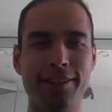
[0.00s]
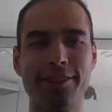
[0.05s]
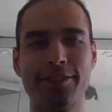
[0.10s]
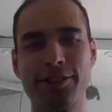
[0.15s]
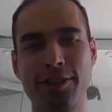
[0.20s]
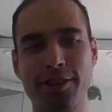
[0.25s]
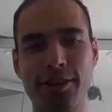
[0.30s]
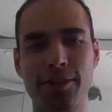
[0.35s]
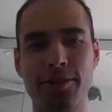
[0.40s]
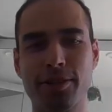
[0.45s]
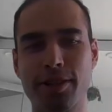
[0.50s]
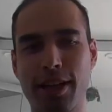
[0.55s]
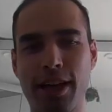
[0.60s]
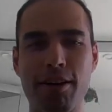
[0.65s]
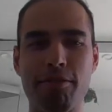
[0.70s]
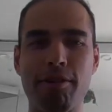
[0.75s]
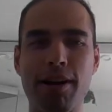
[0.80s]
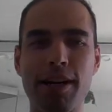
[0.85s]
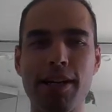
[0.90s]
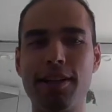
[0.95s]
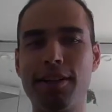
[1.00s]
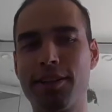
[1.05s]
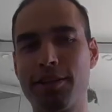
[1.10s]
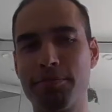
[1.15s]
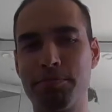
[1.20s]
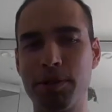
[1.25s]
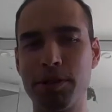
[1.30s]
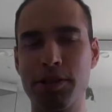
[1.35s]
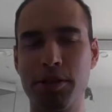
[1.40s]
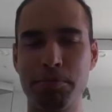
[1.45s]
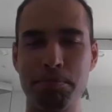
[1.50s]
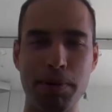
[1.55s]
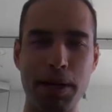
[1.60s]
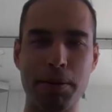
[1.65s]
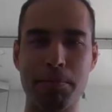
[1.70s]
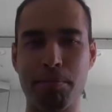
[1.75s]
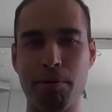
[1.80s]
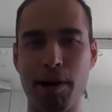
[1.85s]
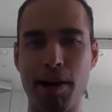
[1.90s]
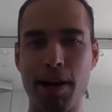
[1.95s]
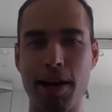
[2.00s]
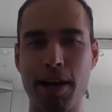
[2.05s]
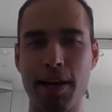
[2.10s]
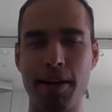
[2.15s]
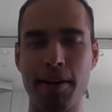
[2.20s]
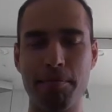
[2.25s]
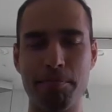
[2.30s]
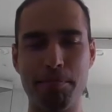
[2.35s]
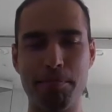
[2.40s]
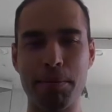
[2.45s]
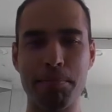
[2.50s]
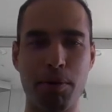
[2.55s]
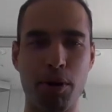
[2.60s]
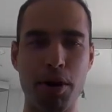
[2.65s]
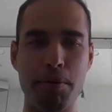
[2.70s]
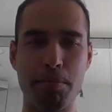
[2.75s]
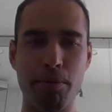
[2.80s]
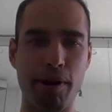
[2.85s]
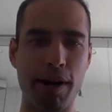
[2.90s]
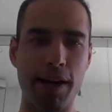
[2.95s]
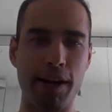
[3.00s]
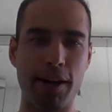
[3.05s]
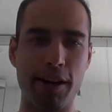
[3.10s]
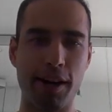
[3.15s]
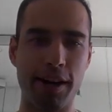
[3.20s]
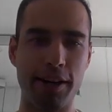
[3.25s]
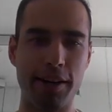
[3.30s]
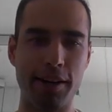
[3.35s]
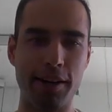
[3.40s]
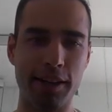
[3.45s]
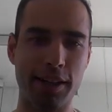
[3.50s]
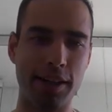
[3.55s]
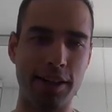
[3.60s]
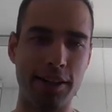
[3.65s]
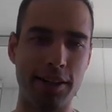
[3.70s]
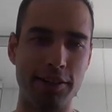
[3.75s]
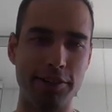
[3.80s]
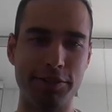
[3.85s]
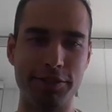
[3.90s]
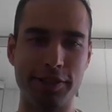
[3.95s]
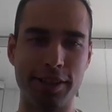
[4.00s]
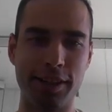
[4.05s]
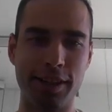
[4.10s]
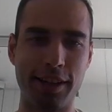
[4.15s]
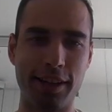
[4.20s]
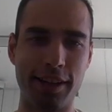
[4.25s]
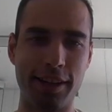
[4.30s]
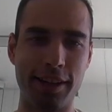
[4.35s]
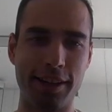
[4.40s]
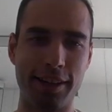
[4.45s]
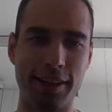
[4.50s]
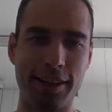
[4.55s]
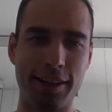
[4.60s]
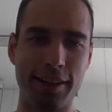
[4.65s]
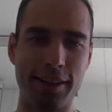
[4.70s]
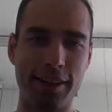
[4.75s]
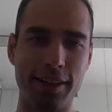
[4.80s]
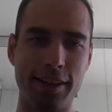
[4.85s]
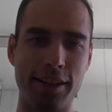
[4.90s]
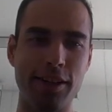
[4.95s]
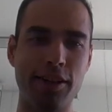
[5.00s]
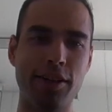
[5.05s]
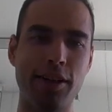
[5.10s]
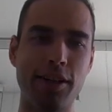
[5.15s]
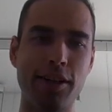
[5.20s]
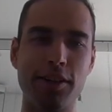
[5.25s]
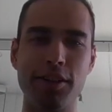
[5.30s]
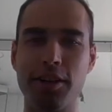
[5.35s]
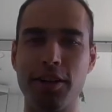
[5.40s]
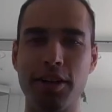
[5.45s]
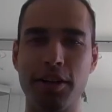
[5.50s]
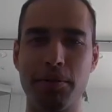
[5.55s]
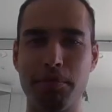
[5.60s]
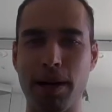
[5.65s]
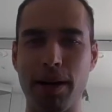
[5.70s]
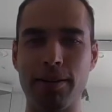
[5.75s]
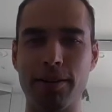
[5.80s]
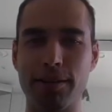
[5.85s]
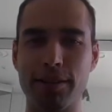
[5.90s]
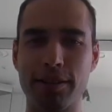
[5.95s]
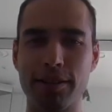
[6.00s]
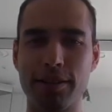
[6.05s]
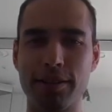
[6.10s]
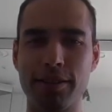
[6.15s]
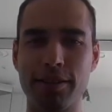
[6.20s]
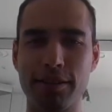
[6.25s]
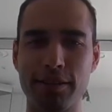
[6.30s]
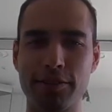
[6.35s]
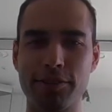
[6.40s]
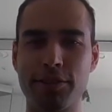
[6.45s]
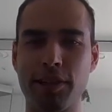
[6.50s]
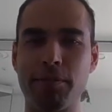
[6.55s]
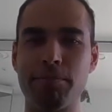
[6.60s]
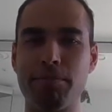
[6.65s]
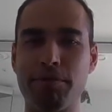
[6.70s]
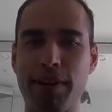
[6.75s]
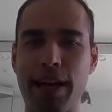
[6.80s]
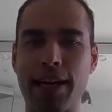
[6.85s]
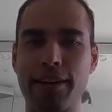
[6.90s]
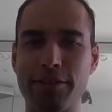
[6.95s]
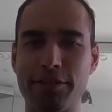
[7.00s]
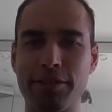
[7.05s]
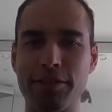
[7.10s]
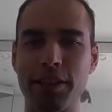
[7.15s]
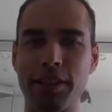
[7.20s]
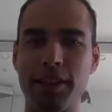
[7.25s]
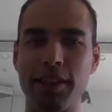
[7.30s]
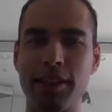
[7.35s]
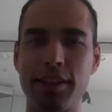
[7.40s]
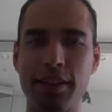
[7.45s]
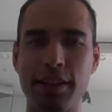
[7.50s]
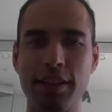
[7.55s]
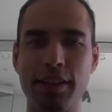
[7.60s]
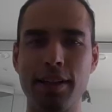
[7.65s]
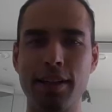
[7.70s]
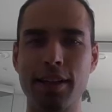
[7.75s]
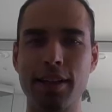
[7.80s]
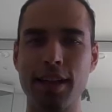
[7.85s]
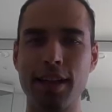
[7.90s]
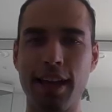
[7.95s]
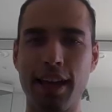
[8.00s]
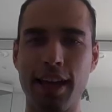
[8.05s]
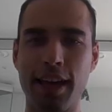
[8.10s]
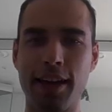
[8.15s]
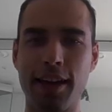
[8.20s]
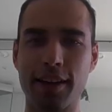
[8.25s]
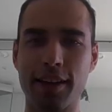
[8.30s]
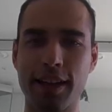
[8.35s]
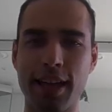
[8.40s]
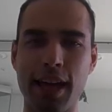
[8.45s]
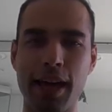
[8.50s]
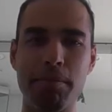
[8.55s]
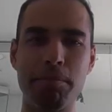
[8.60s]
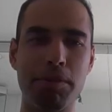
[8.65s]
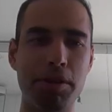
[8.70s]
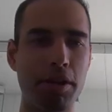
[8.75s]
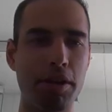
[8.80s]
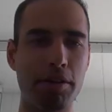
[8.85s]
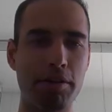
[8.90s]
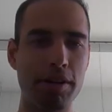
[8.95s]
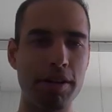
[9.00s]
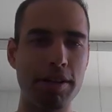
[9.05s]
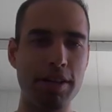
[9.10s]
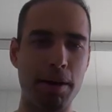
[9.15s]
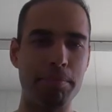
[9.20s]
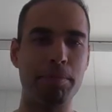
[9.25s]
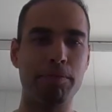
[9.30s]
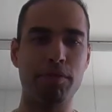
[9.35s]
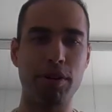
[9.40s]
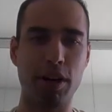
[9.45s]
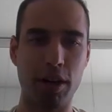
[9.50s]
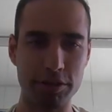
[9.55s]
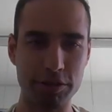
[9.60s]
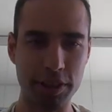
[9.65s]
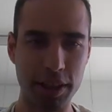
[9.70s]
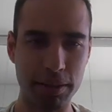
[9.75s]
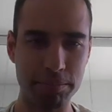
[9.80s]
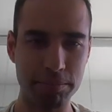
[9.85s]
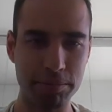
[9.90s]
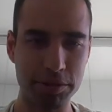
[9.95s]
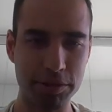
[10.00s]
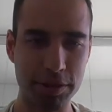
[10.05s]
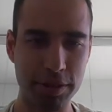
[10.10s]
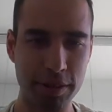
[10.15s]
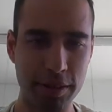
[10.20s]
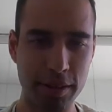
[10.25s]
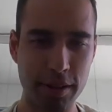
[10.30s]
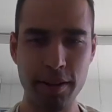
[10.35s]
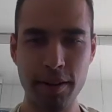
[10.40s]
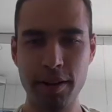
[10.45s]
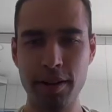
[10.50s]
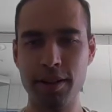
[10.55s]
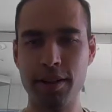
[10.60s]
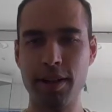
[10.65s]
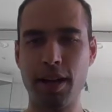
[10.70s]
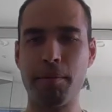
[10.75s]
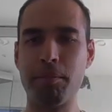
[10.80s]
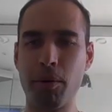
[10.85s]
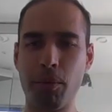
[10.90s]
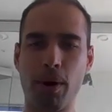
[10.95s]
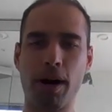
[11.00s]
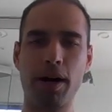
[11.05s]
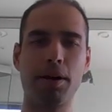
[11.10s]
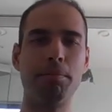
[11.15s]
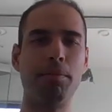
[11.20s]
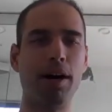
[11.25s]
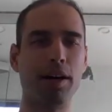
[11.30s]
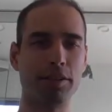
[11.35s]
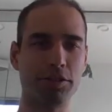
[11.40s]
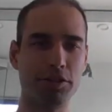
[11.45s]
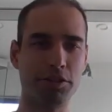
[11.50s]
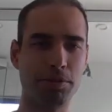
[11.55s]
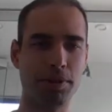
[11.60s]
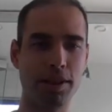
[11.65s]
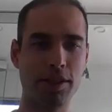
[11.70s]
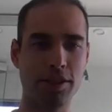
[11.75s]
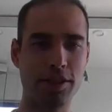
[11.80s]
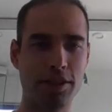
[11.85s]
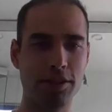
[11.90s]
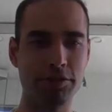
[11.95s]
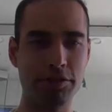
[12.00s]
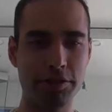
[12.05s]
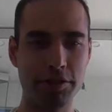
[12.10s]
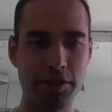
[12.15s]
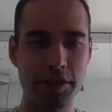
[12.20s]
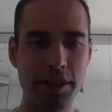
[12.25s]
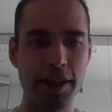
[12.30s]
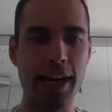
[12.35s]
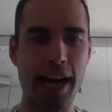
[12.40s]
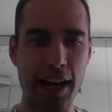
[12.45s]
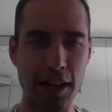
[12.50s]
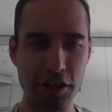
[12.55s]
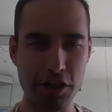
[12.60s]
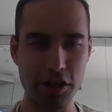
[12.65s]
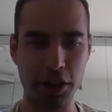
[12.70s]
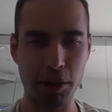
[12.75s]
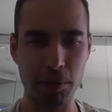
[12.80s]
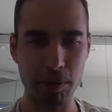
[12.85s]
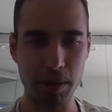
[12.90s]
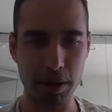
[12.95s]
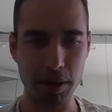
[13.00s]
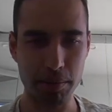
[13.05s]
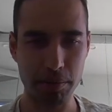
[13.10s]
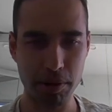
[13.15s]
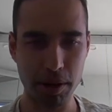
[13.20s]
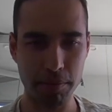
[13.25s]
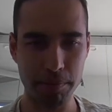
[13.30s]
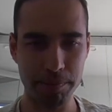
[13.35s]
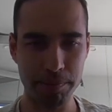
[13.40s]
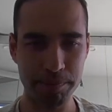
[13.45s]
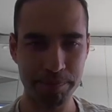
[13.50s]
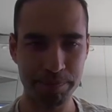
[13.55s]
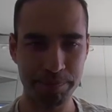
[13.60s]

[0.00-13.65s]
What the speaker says: So get ready to put your big boy brain on, because you're gonna learn about some fancy game theory type of concepts. Number one amongst which is the Nash equilibrium.